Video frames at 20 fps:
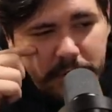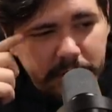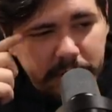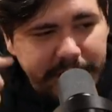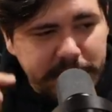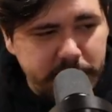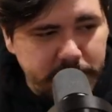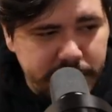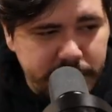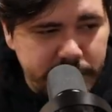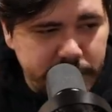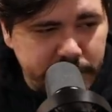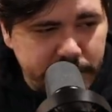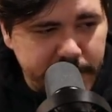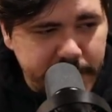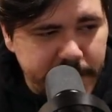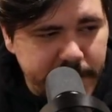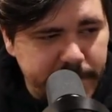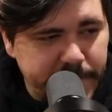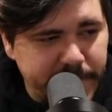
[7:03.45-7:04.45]
that turn
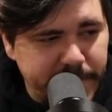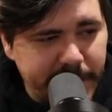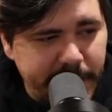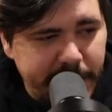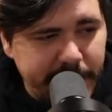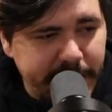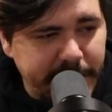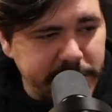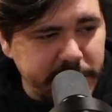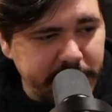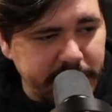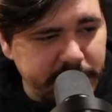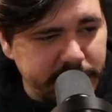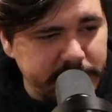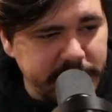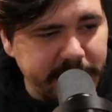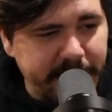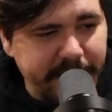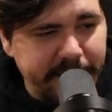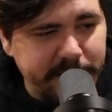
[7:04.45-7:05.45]
3, playing Ancient Healer's
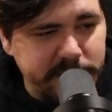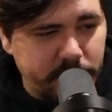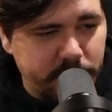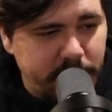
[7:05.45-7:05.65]
Gaze or